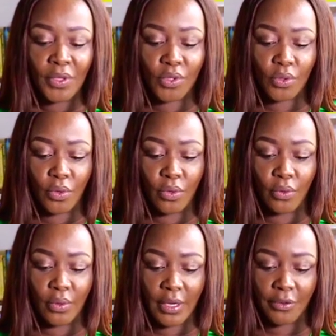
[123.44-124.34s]

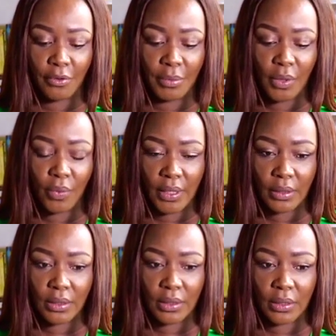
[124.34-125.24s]
So for me,
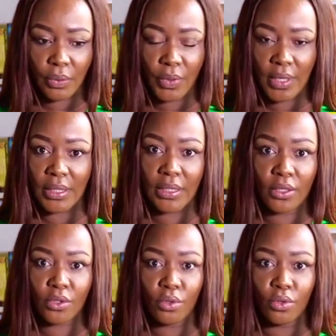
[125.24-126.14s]
once what I
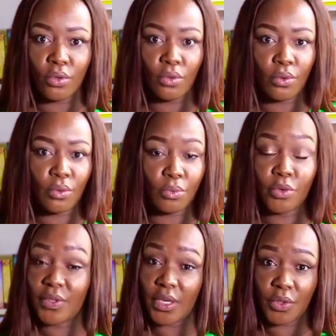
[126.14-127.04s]
needed to do,
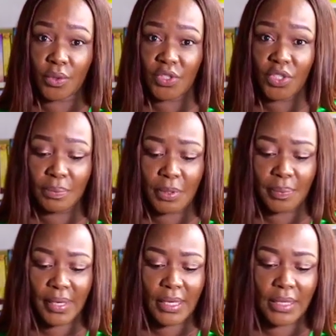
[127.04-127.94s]
moved out to a cheaper
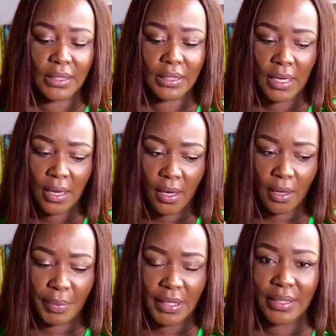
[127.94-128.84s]
place,
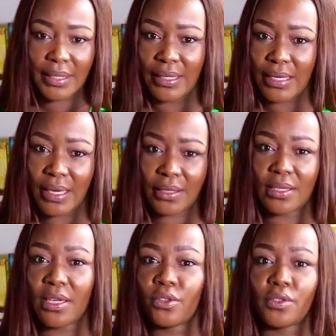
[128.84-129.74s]
basically cut
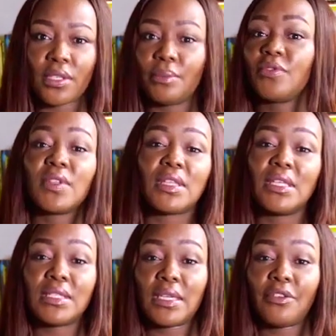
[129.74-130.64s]
down on some of the
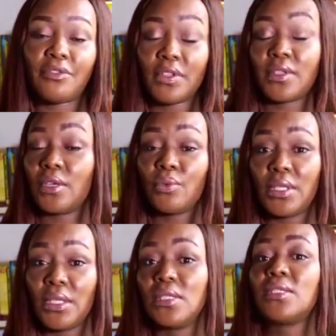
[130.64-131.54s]
things that I felt that we
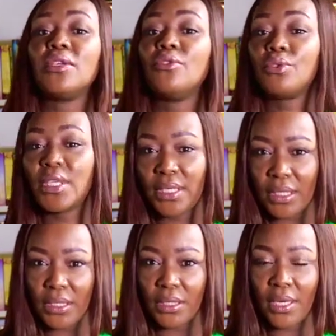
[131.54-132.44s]
didn't really
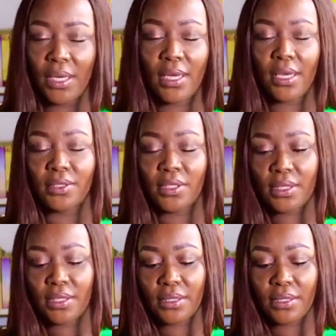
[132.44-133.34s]
need, and
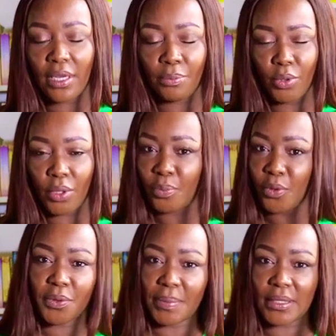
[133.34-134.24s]
just put a
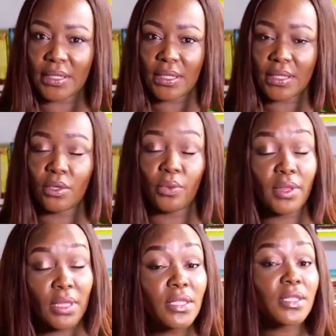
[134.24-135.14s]
pause button and said,
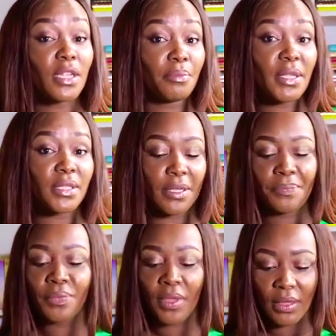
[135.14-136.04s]
when things get better,
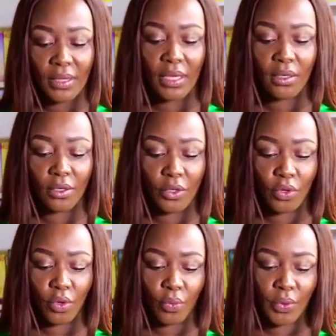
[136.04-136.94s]
then
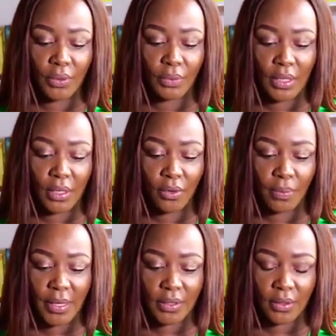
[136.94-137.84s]
we can go
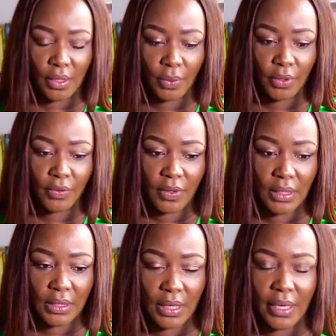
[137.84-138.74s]
back to that. One of the
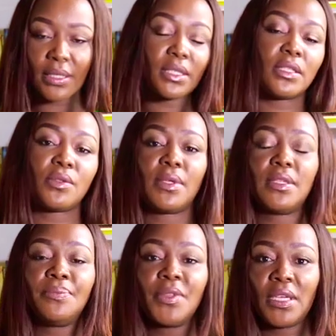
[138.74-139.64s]
things that I did as
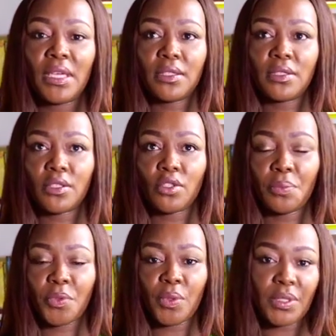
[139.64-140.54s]
well and
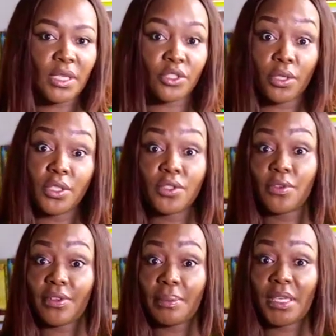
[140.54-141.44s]
stopped was a
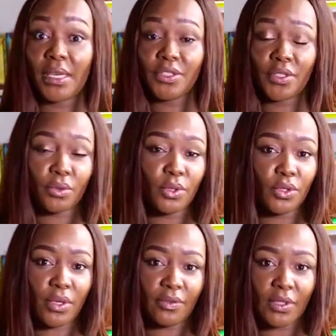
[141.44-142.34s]
traditional family lunch that we
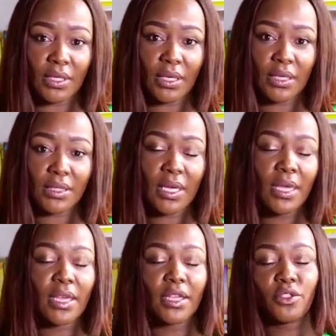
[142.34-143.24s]
used to have on Sundays,
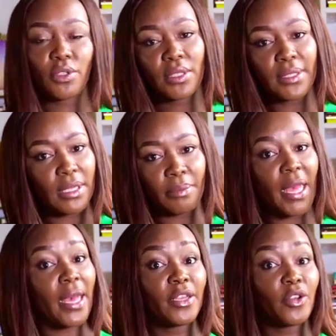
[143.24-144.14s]
and during that time
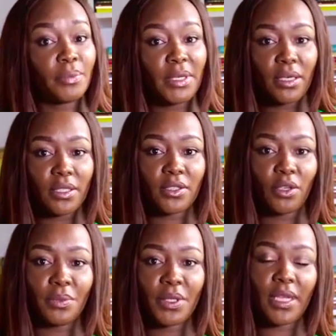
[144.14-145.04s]
I completely
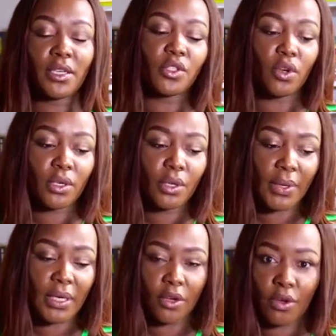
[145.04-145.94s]
stopped, and it's only
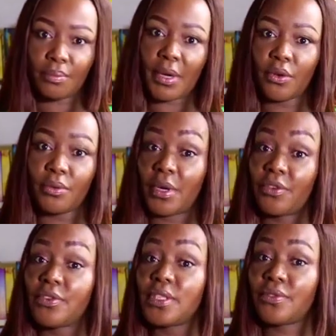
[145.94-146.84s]
when I got back on my
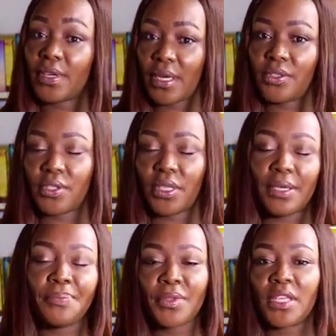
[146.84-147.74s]
feet
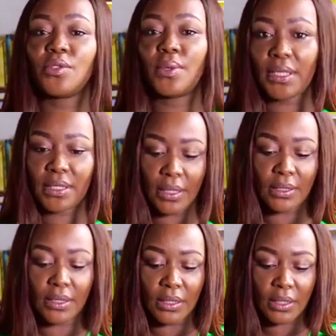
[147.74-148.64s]
financially is when I
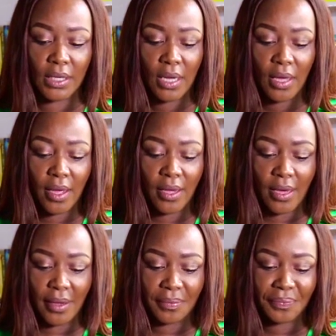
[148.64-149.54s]
started it
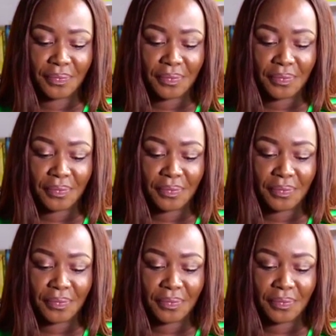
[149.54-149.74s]
again.